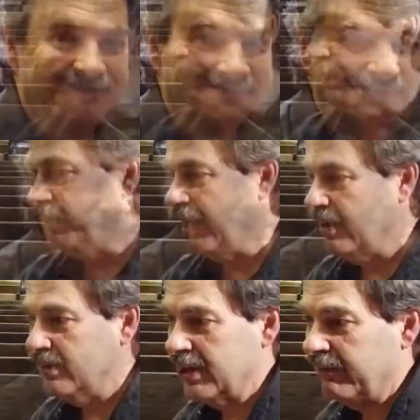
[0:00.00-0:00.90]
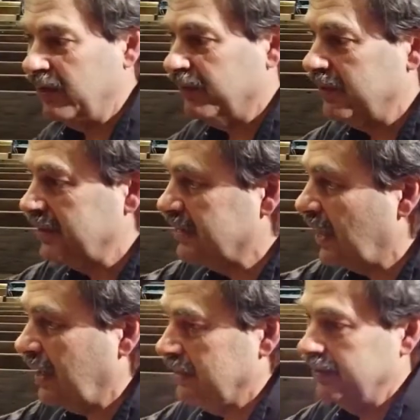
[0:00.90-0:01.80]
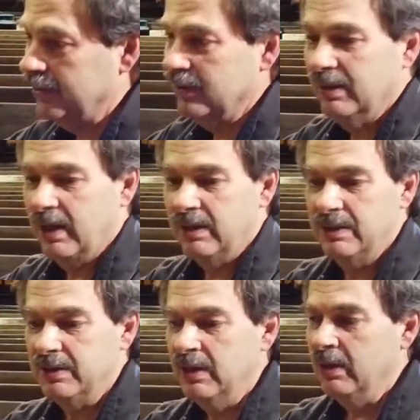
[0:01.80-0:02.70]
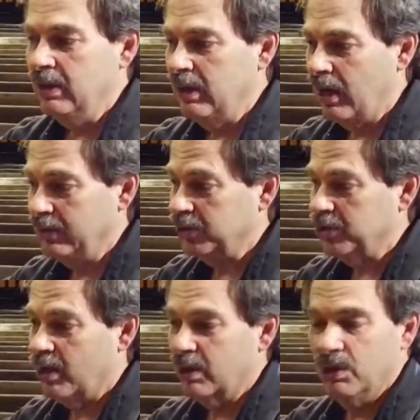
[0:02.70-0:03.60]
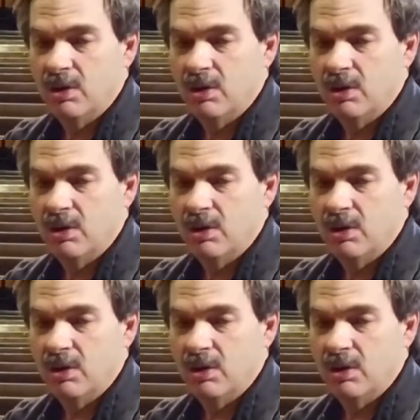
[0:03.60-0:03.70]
Different pianos have different designs, and I could talk